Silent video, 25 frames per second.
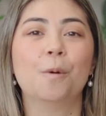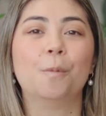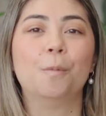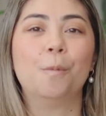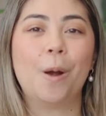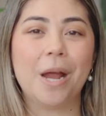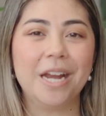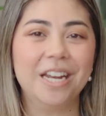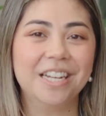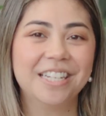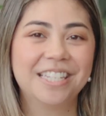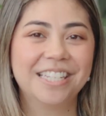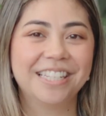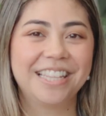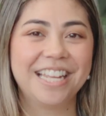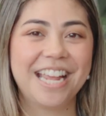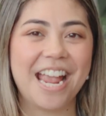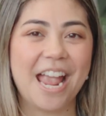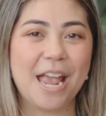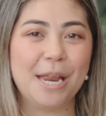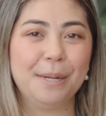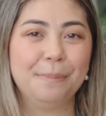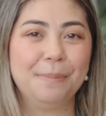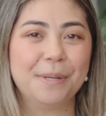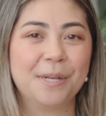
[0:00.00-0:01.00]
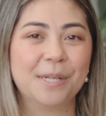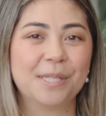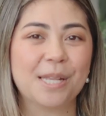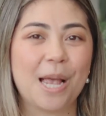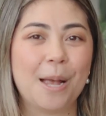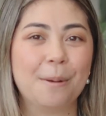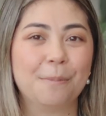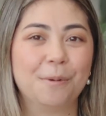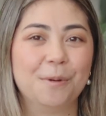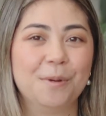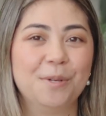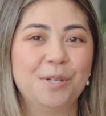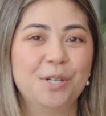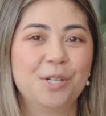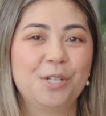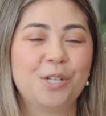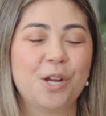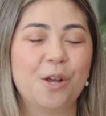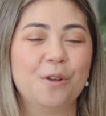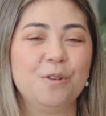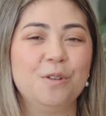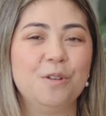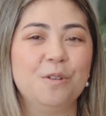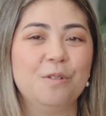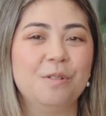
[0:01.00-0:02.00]
Wait until the end because I'm going to
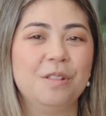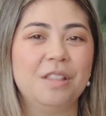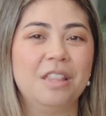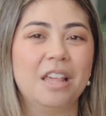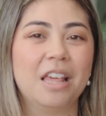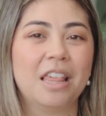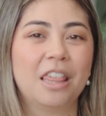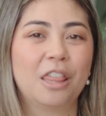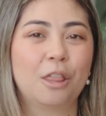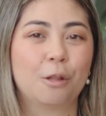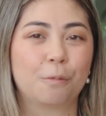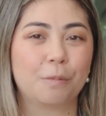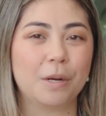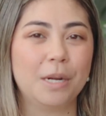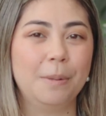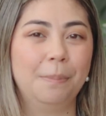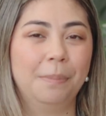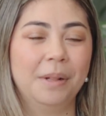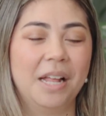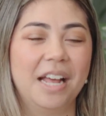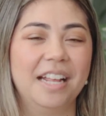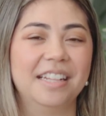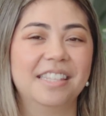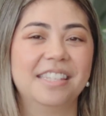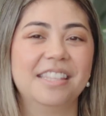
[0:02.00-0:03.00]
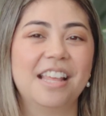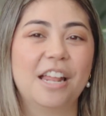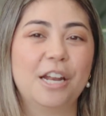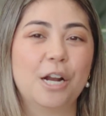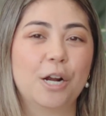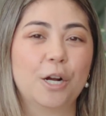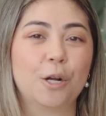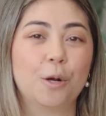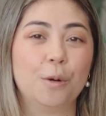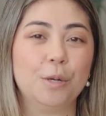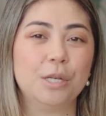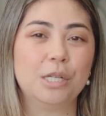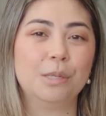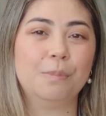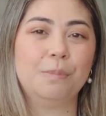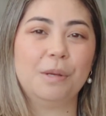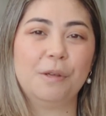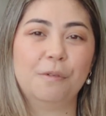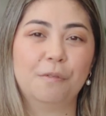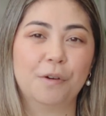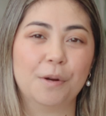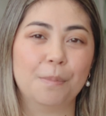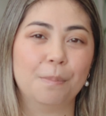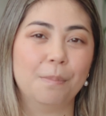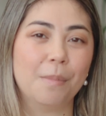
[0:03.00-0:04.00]
show you the 3 plants that are going to
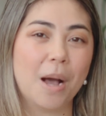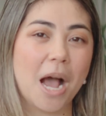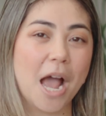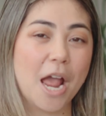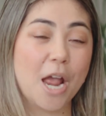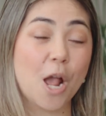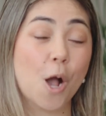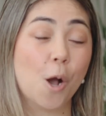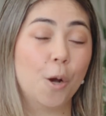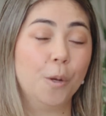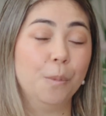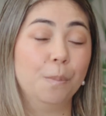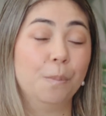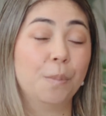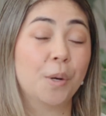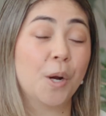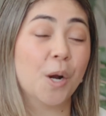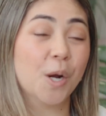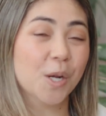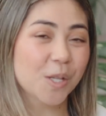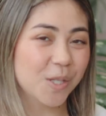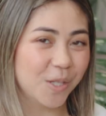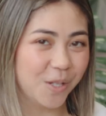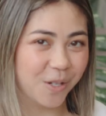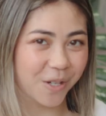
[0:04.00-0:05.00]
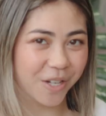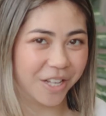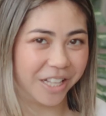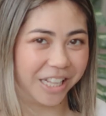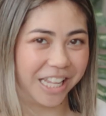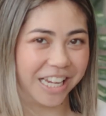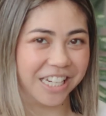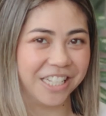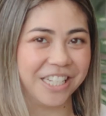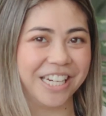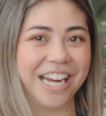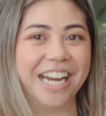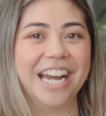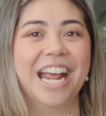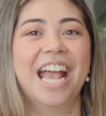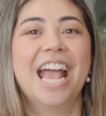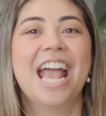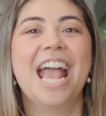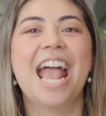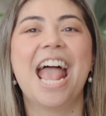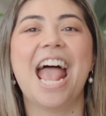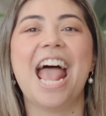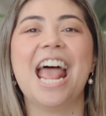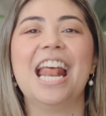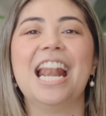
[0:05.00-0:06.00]
be for my own personal collection.
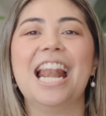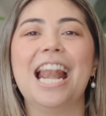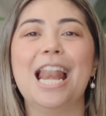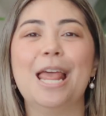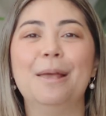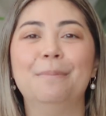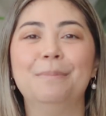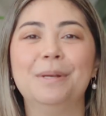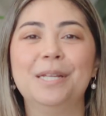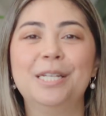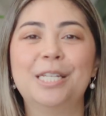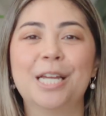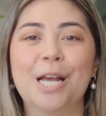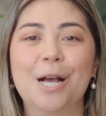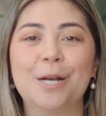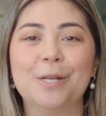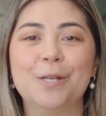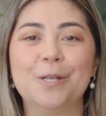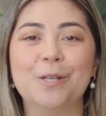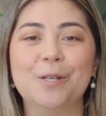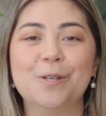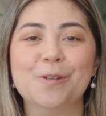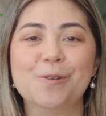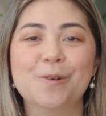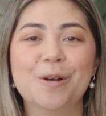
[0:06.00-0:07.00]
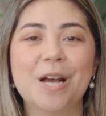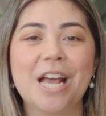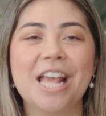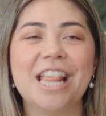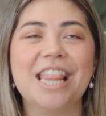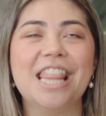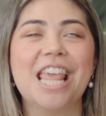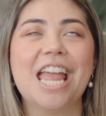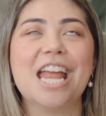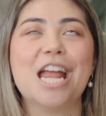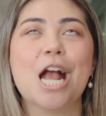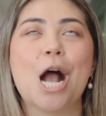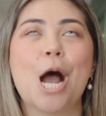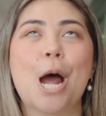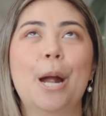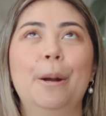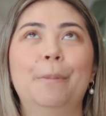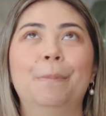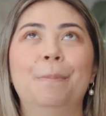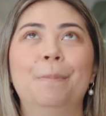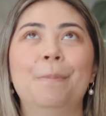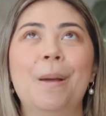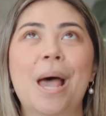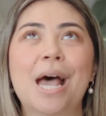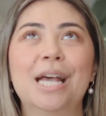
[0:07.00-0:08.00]
And let me tell you, they
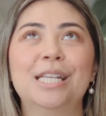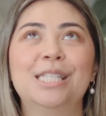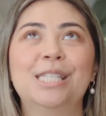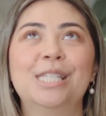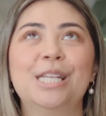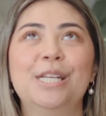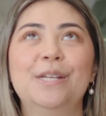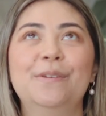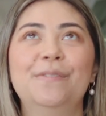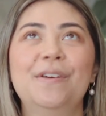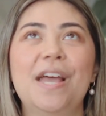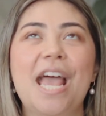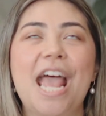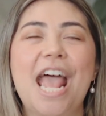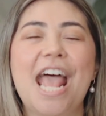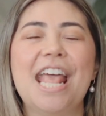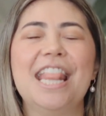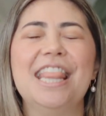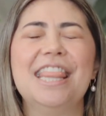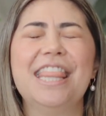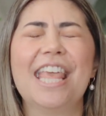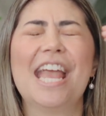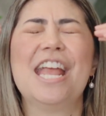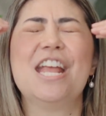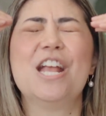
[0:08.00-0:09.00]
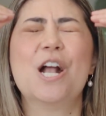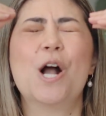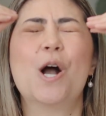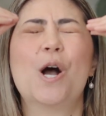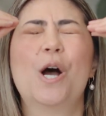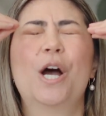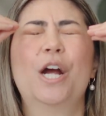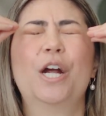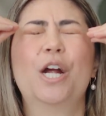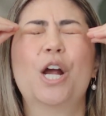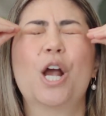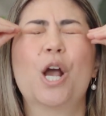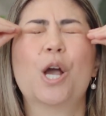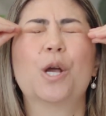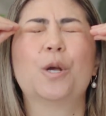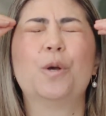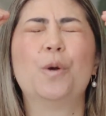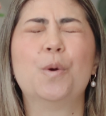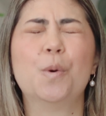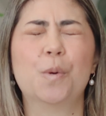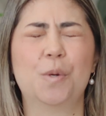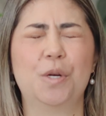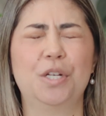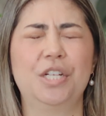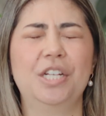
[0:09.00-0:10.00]
are massive and they are
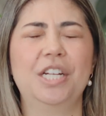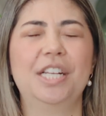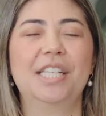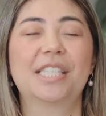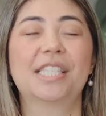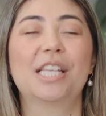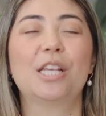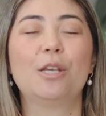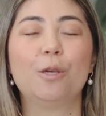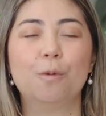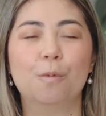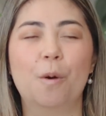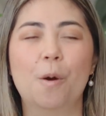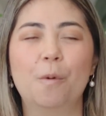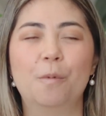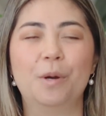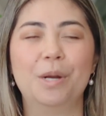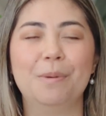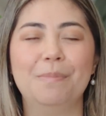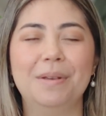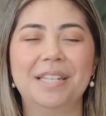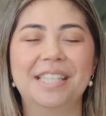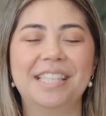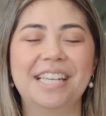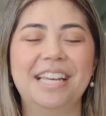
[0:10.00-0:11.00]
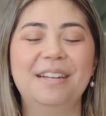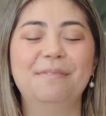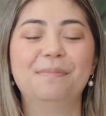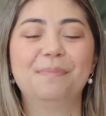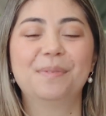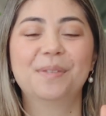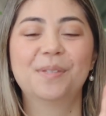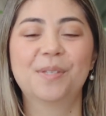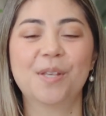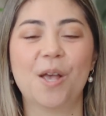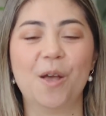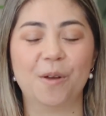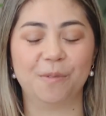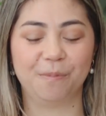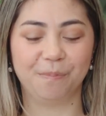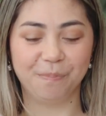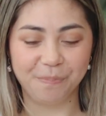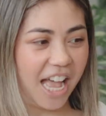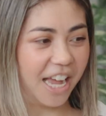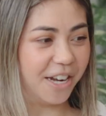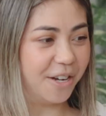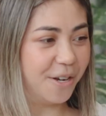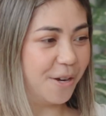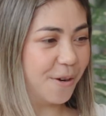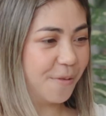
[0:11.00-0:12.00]
gorgeous. You won't want to miss it. So
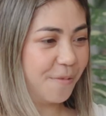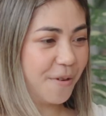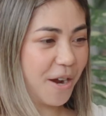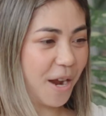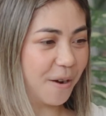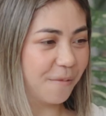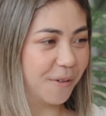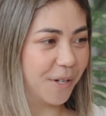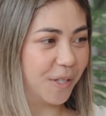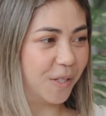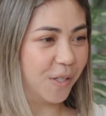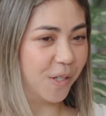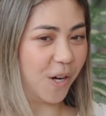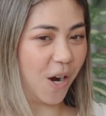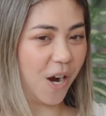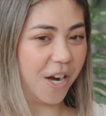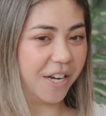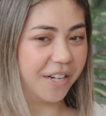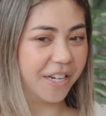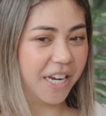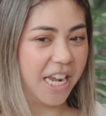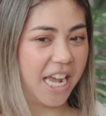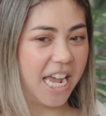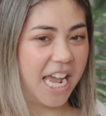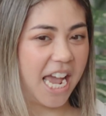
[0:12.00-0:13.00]
I don't know where I want to start.